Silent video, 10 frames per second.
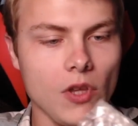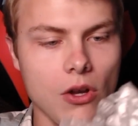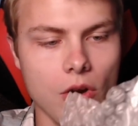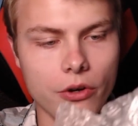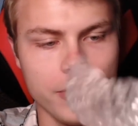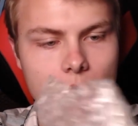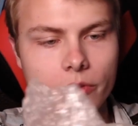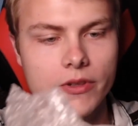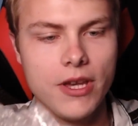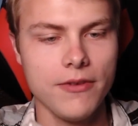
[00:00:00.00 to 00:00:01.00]

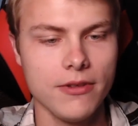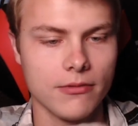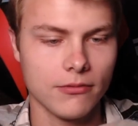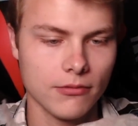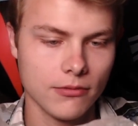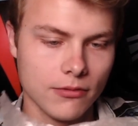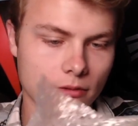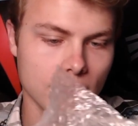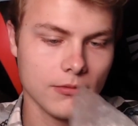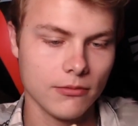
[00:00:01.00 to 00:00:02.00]
RDO7.
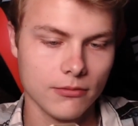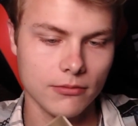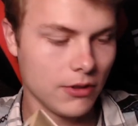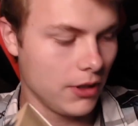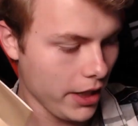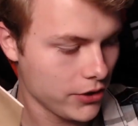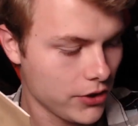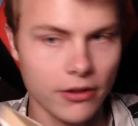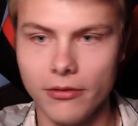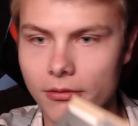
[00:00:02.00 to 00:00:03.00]

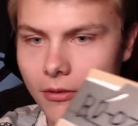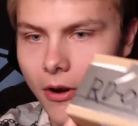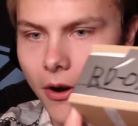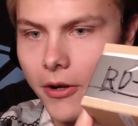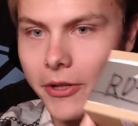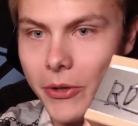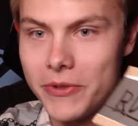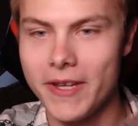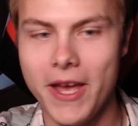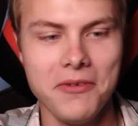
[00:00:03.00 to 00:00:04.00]
Gotcha.
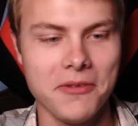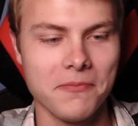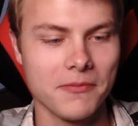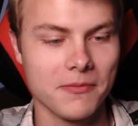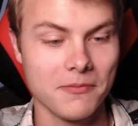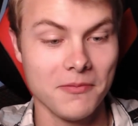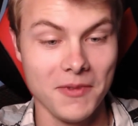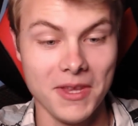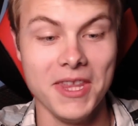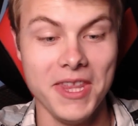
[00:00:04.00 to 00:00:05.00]
RDO7.
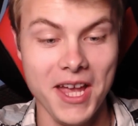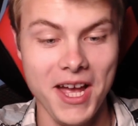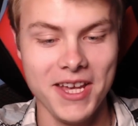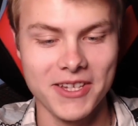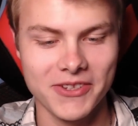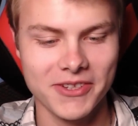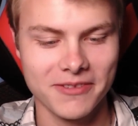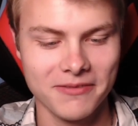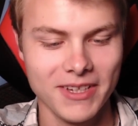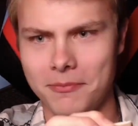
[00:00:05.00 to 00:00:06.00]

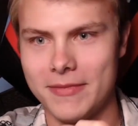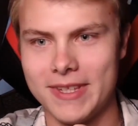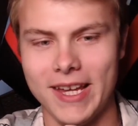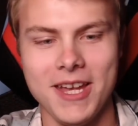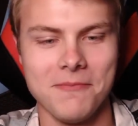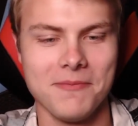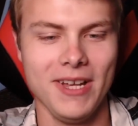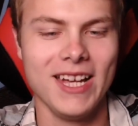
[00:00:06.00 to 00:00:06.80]
Nice. Tape.